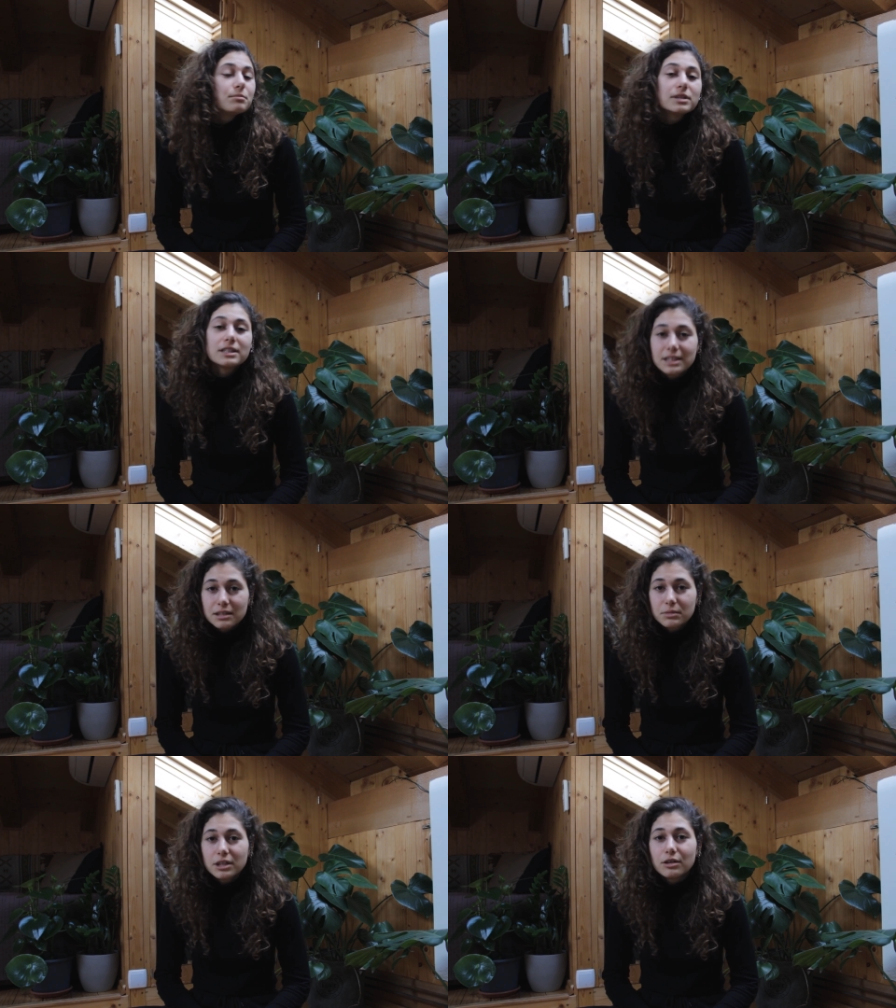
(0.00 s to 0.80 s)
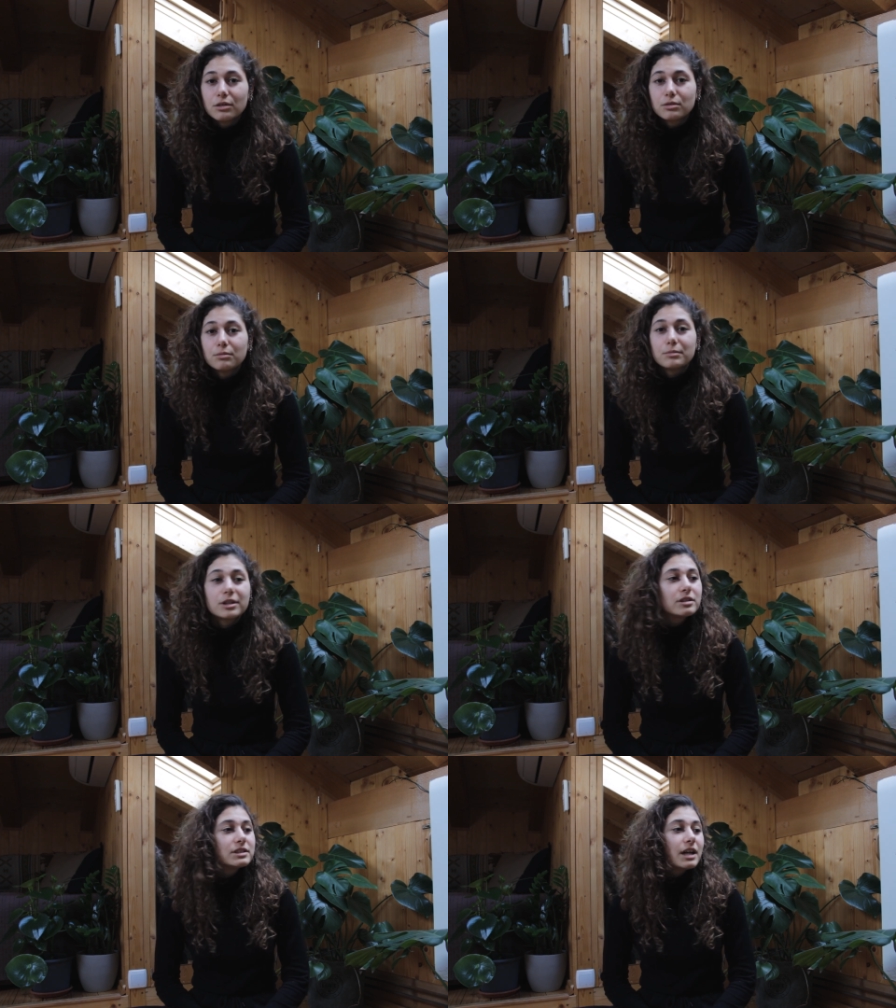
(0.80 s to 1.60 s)
please let me know
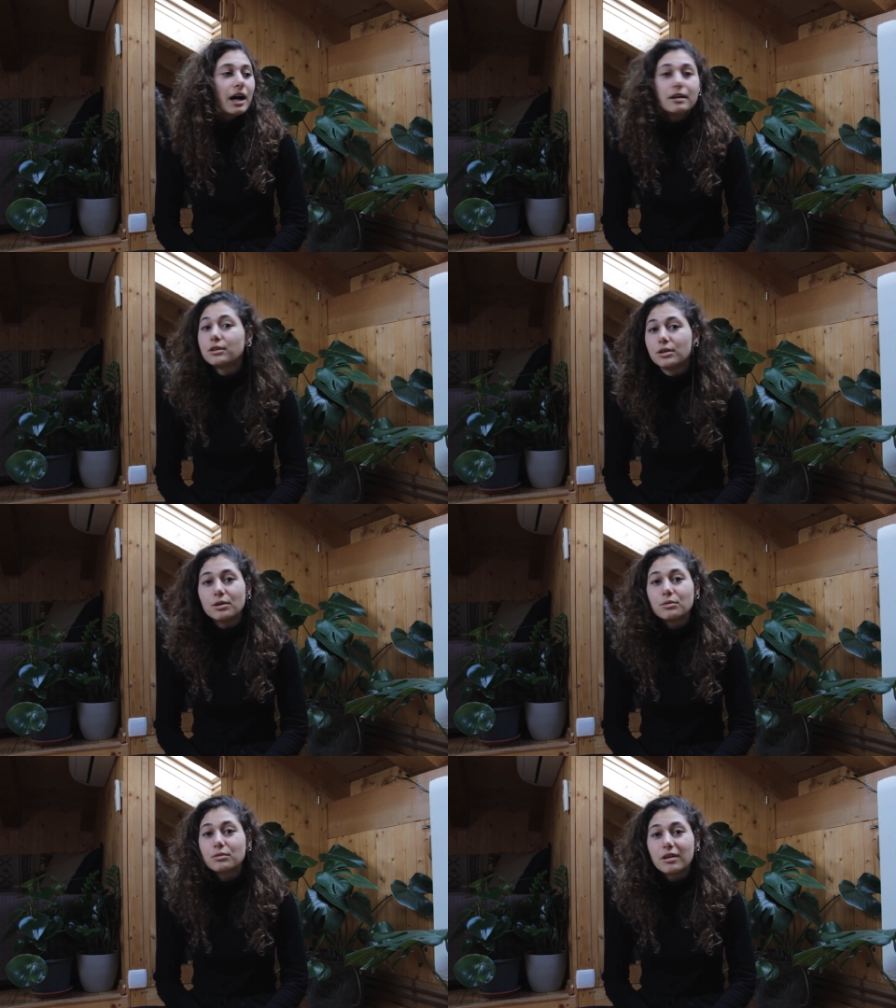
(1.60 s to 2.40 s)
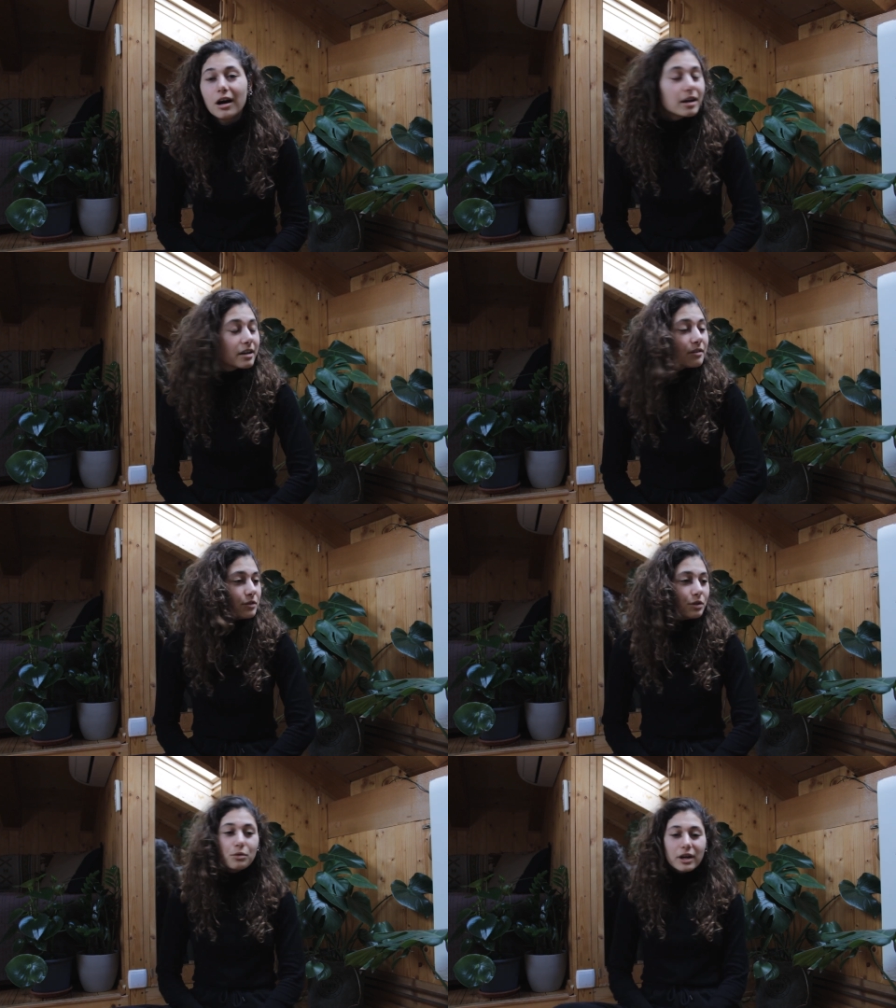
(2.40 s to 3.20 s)
because I don't know. I have
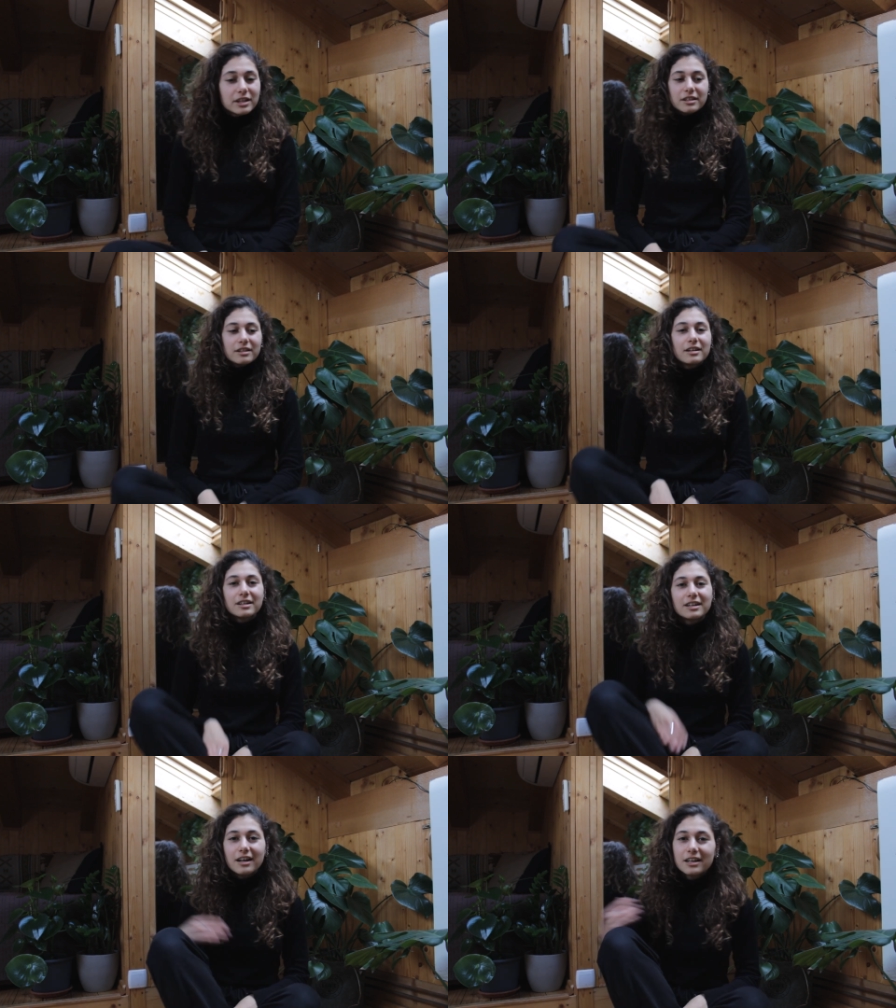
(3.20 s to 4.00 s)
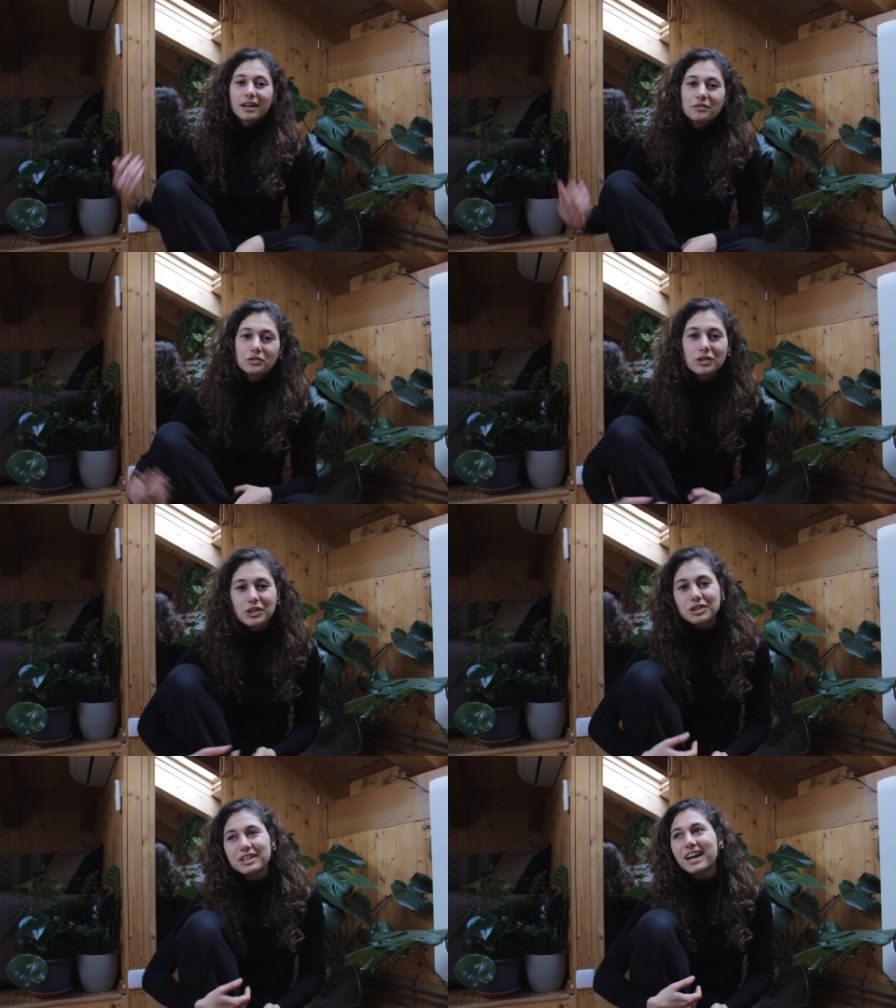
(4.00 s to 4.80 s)
no idea. I have to
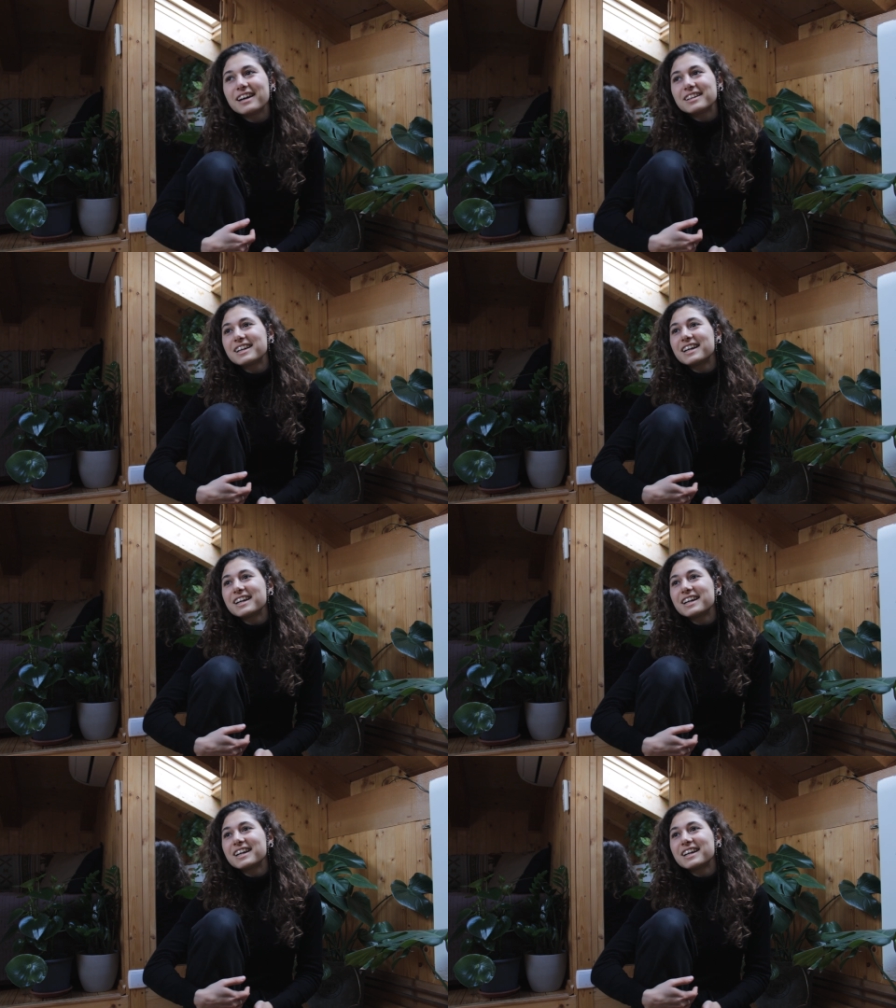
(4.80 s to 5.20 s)
learn that.